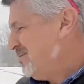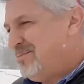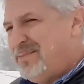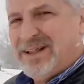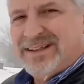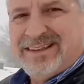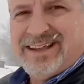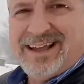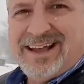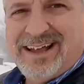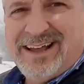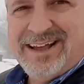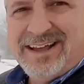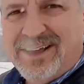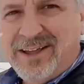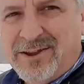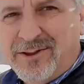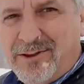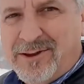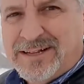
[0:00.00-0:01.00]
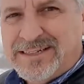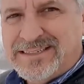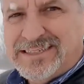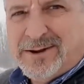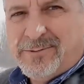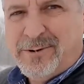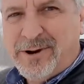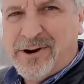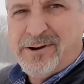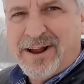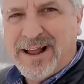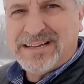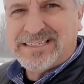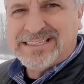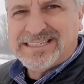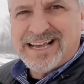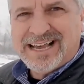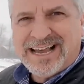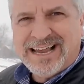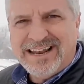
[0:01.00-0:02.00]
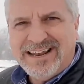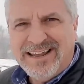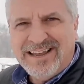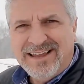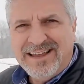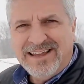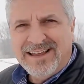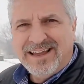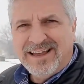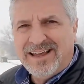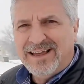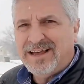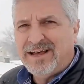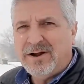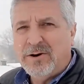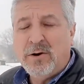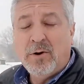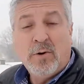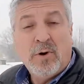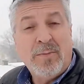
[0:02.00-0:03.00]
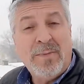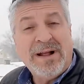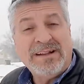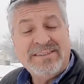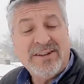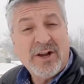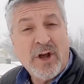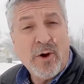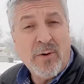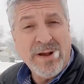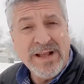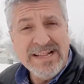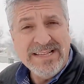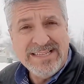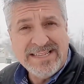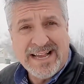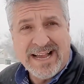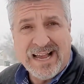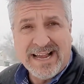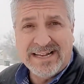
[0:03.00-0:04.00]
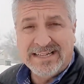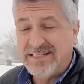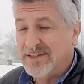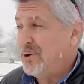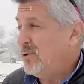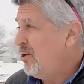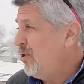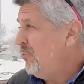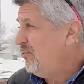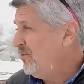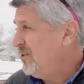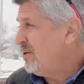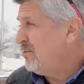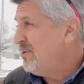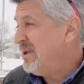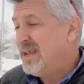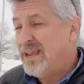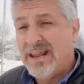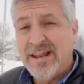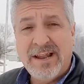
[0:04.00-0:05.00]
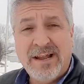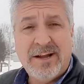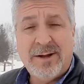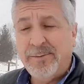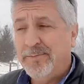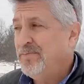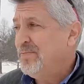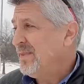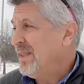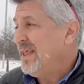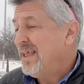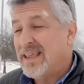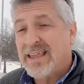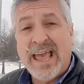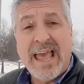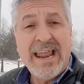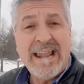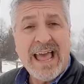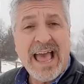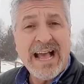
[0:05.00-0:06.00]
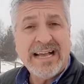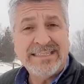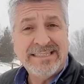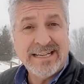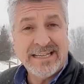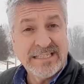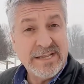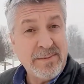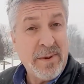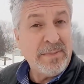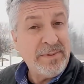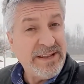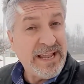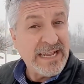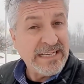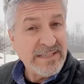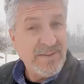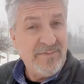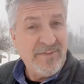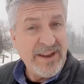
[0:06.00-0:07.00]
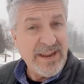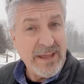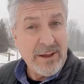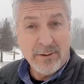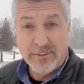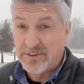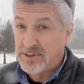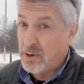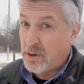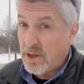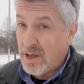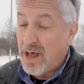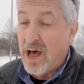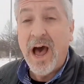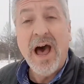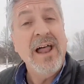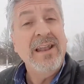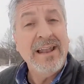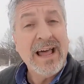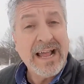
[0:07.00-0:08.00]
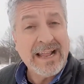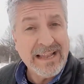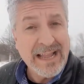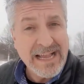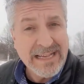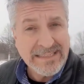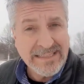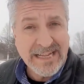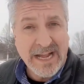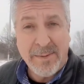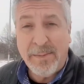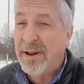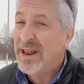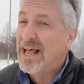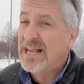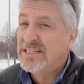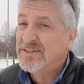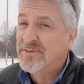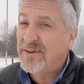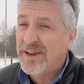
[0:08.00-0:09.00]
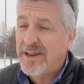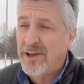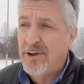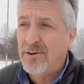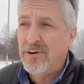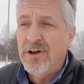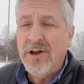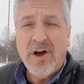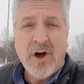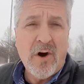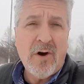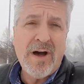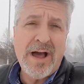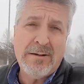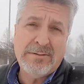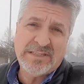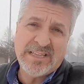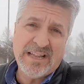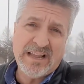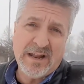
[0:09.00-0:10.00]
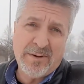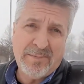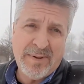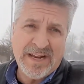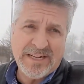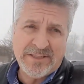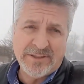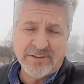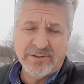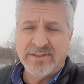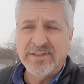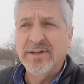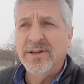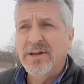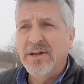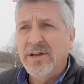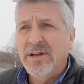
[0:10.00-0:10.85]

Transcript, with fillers: But uh, you can see we are outside. Uh, we're about to go inside, so hopefully we can um, gain access and maybe take some videos. Unlike last time, my last video, all I had was a lot of pictures.